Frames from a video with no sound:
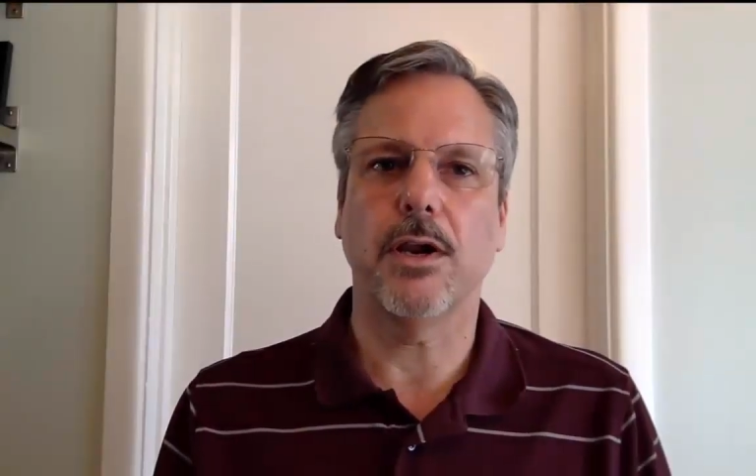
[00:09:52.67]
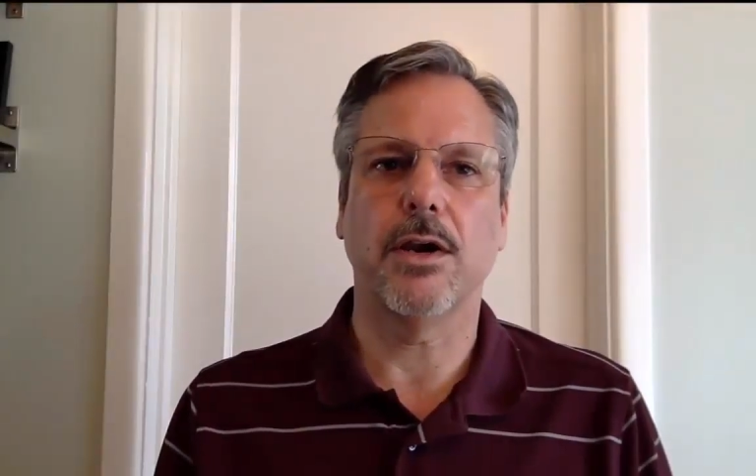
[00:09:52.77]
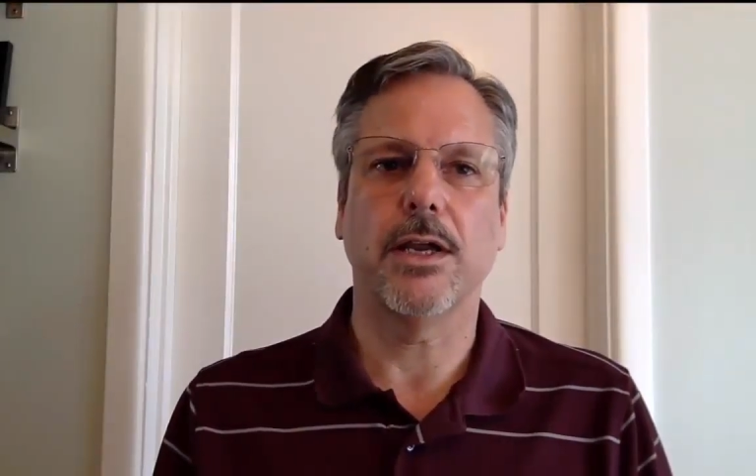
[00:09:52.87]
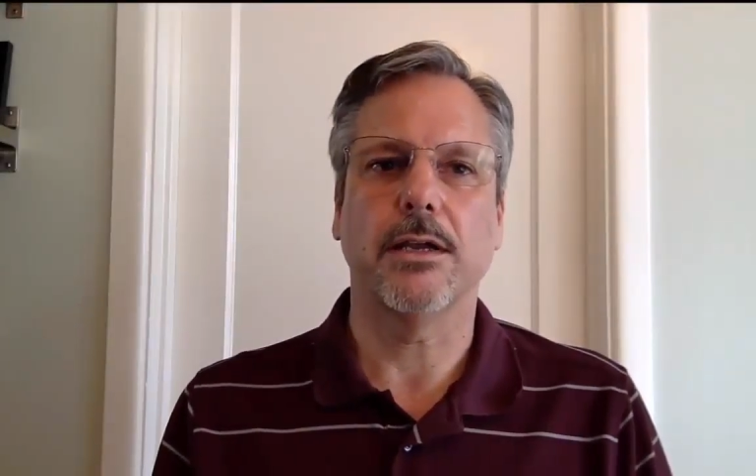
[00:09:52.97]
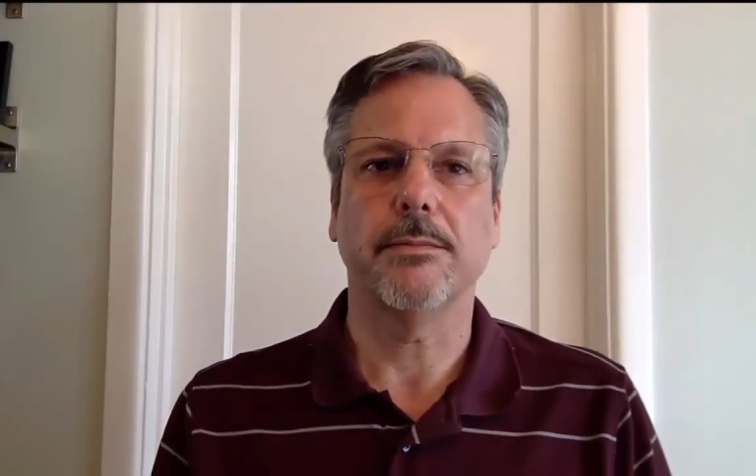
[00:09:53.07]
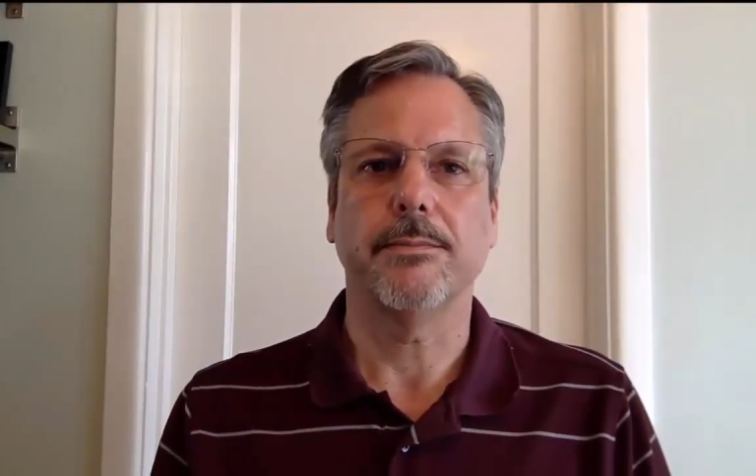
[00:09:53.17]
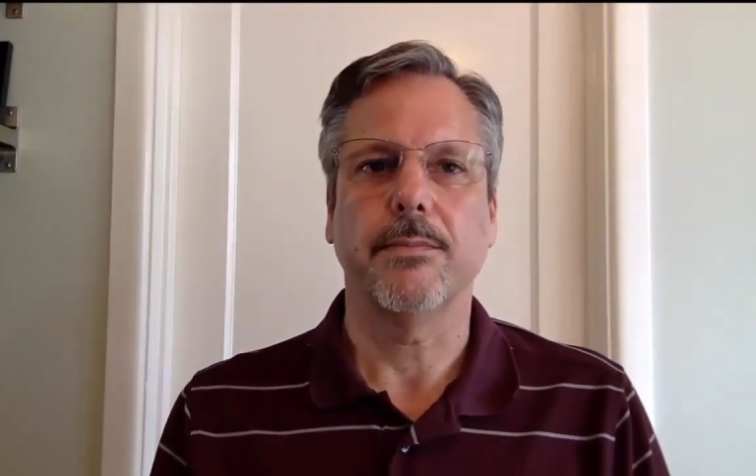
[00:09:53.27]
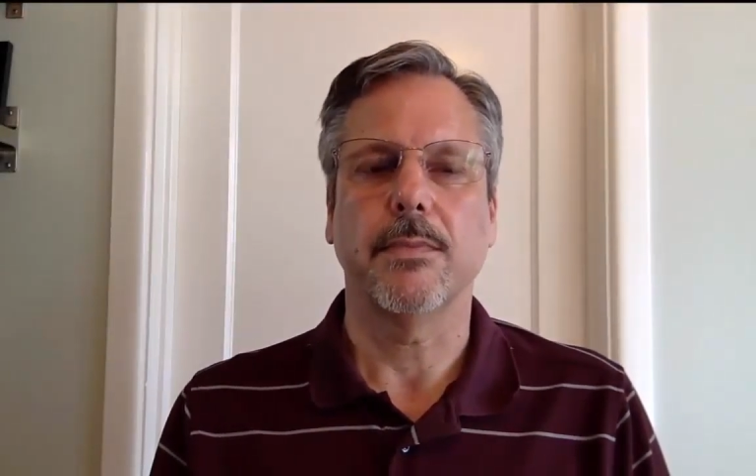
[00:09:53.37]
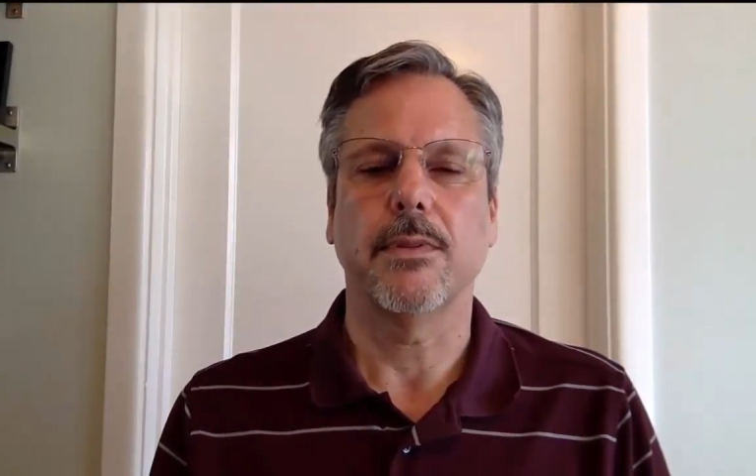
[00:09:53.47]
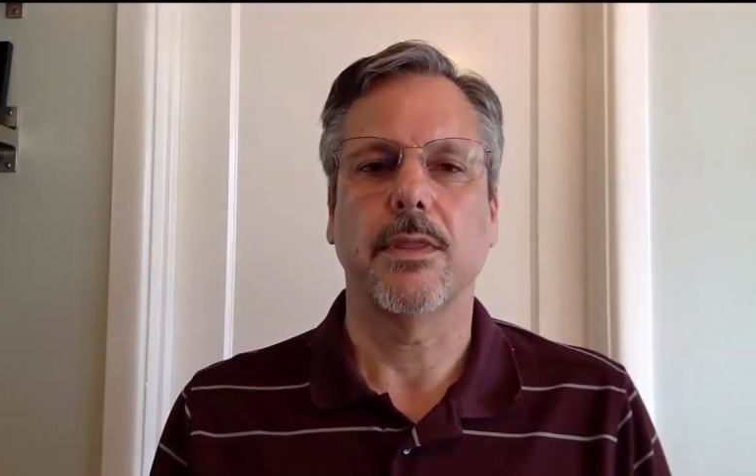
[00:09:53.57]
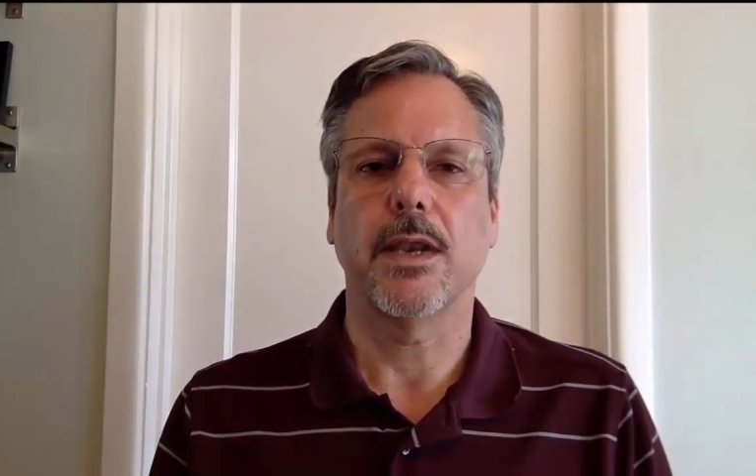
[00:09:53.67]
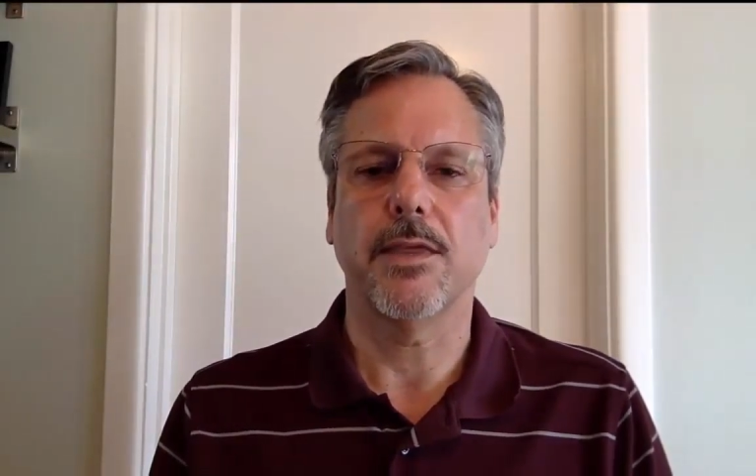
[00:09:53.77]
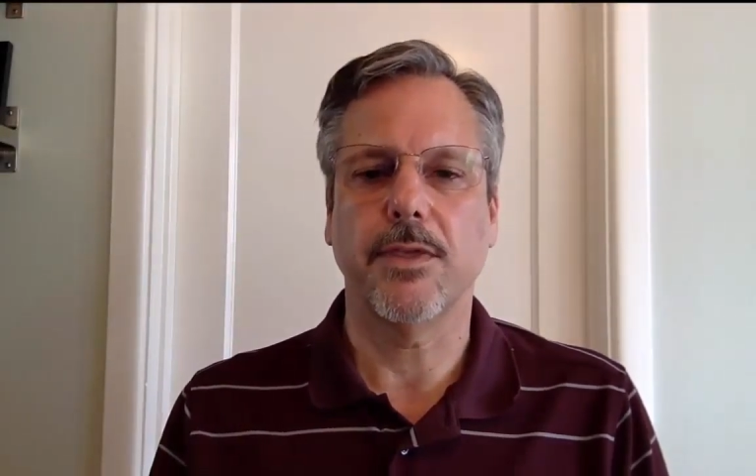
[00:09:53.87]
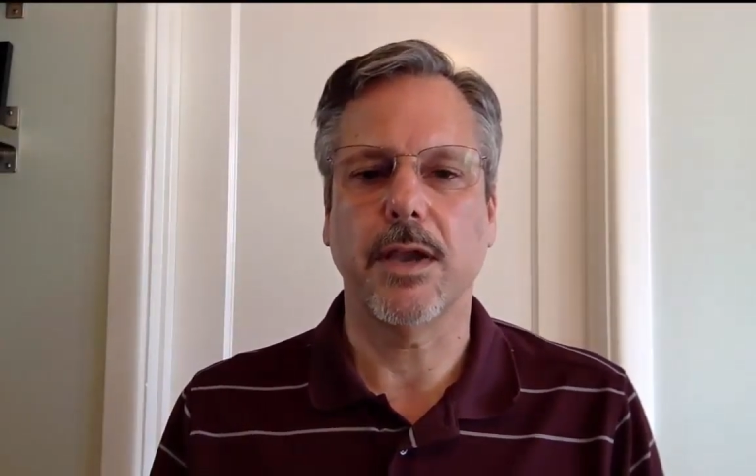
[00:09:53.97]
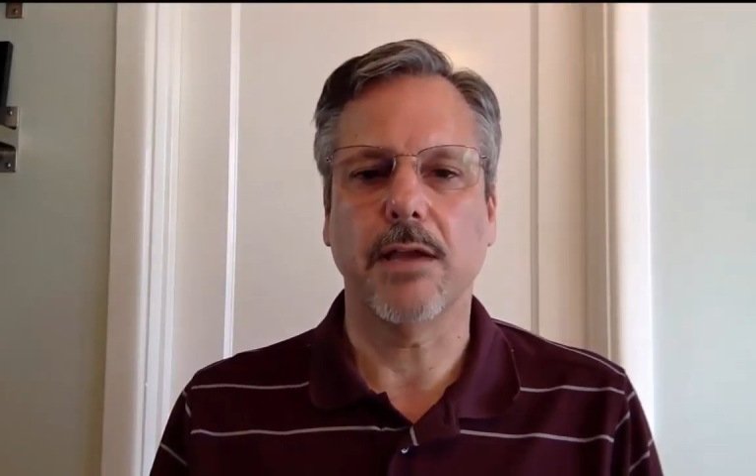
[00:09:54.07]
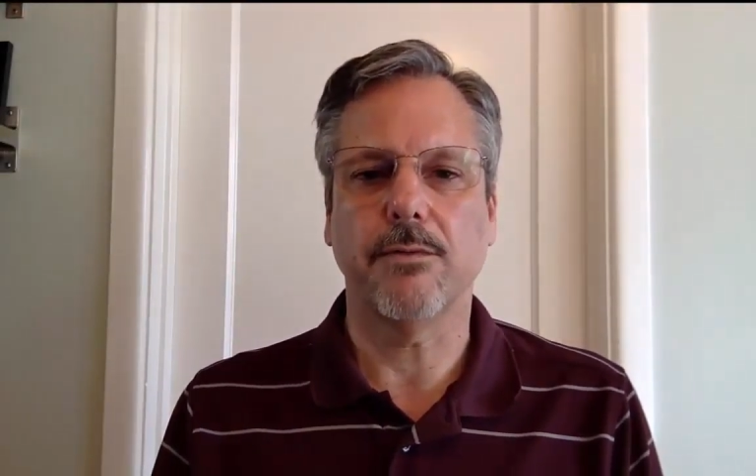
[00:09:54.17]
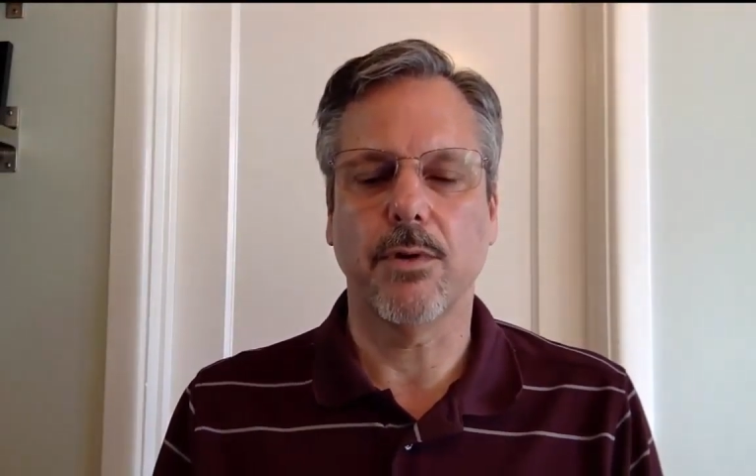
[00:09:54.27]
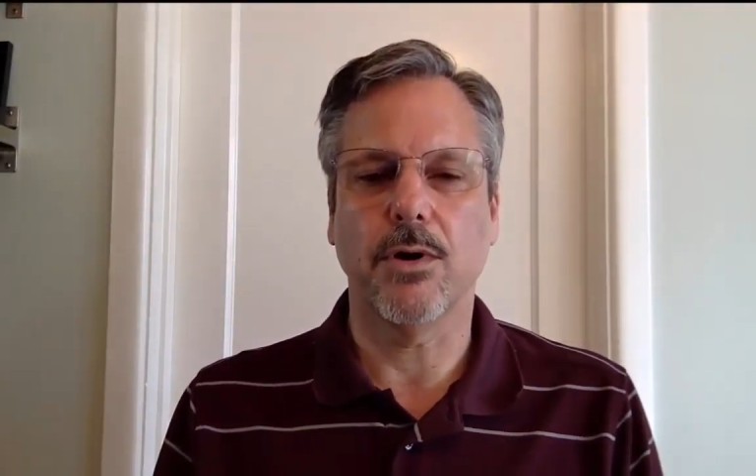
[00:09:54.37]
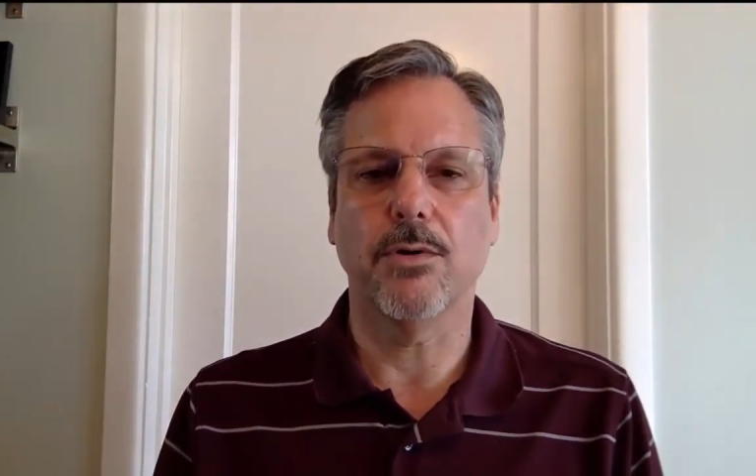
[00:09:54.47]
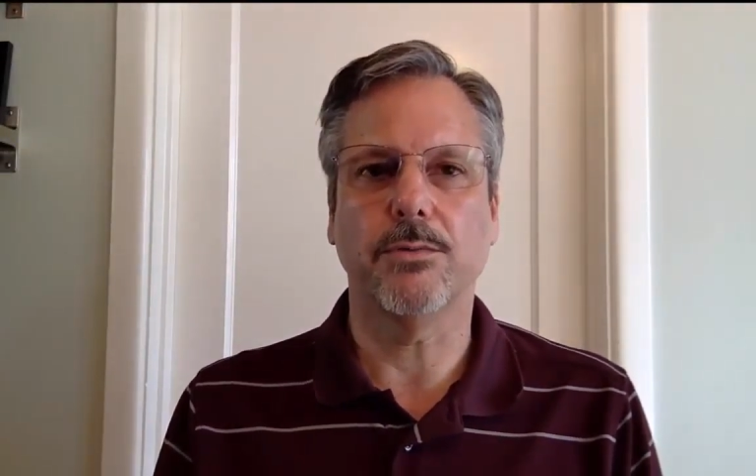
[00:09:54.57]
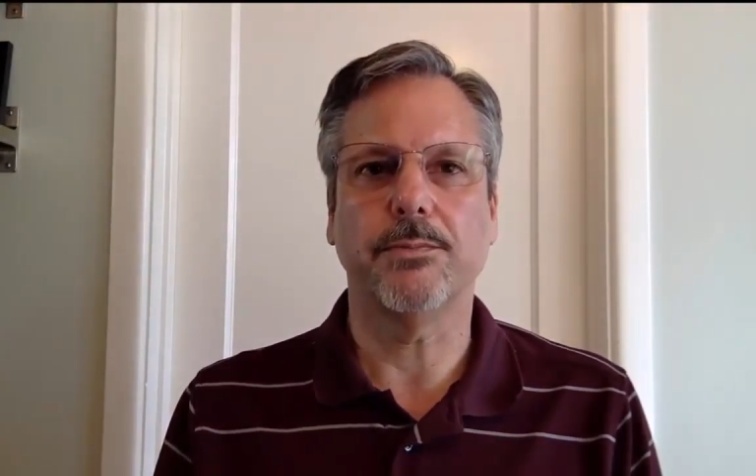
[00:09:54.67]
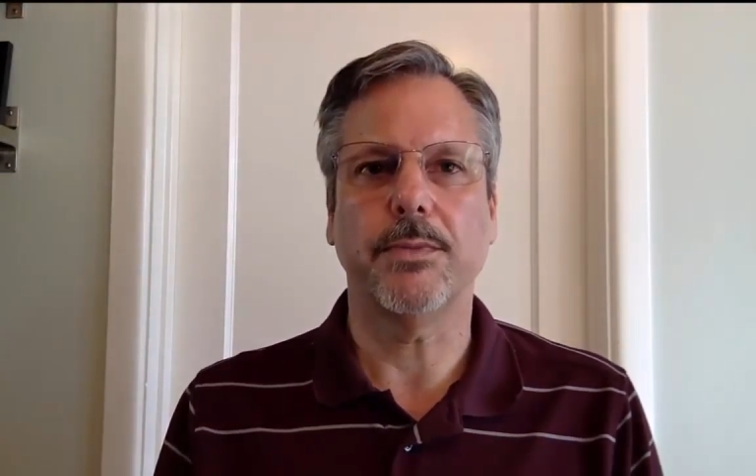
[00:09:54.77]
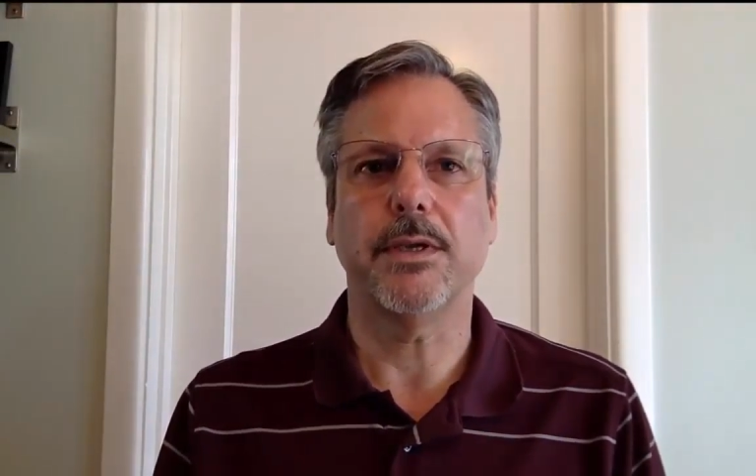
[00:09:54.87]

area that I think I've grown